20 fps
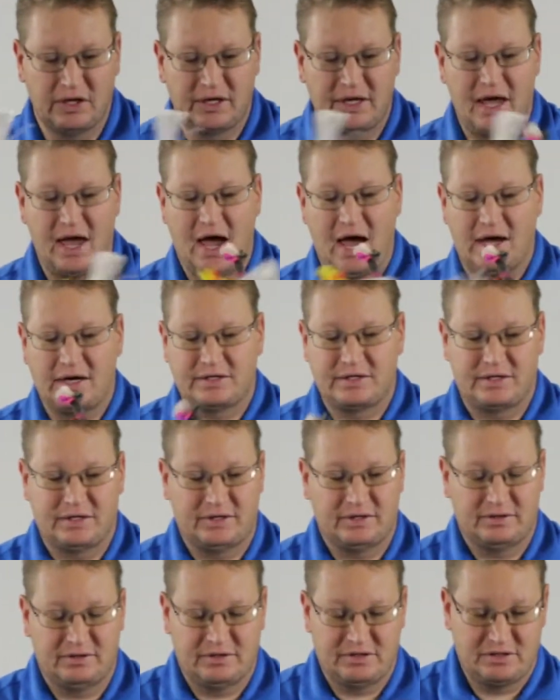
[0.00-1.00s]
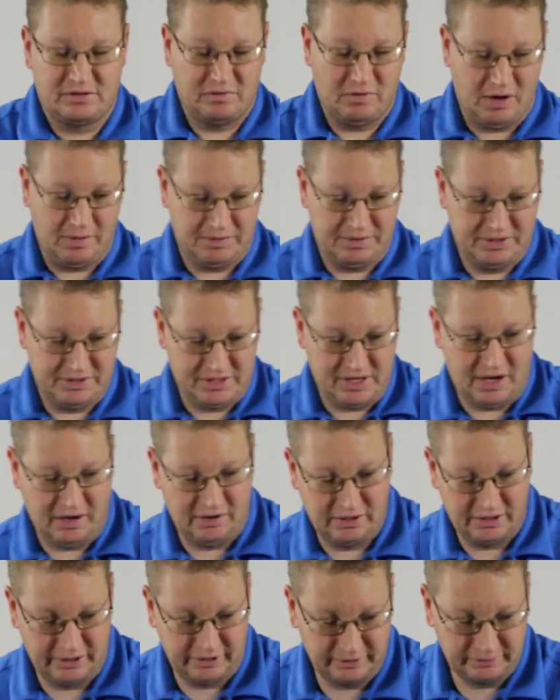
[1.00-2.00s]
at, swap this
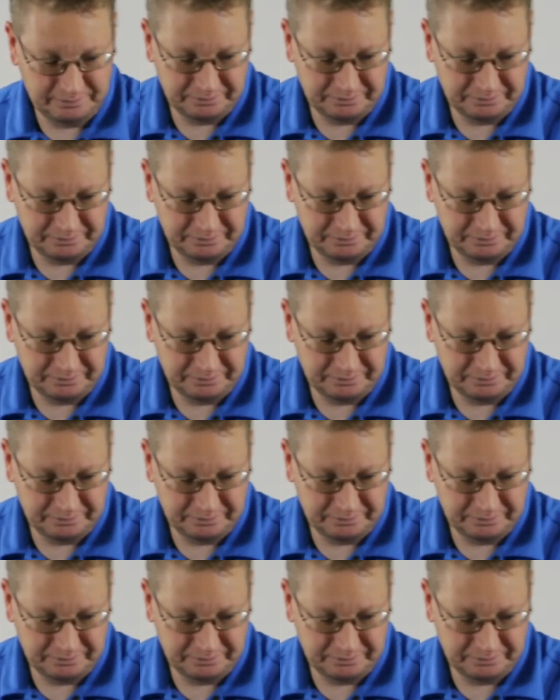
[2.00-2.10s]
out here,